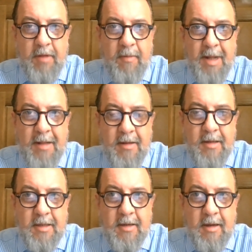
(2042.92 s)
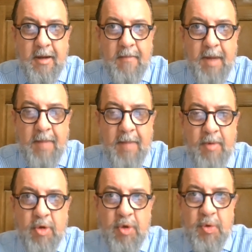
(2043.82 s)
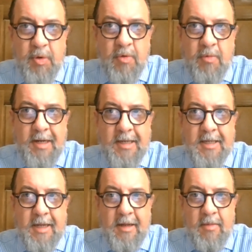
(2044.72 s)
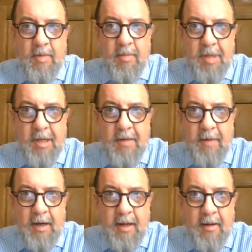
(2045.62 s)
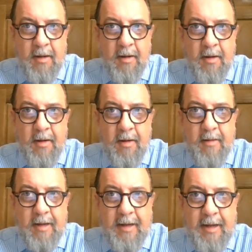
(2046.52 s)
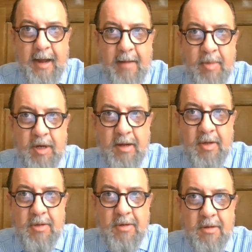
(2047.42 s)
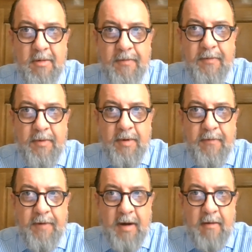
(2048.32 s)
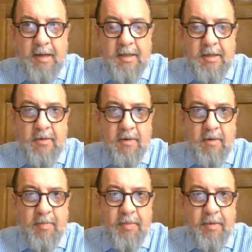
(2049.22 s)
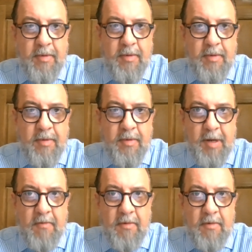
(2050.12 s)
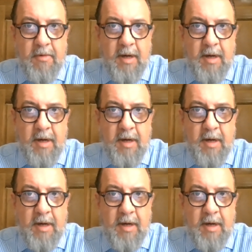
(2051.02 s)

tremendous. I'm not sure to what extent it would be really the game changer for the Far East Europe shipping route.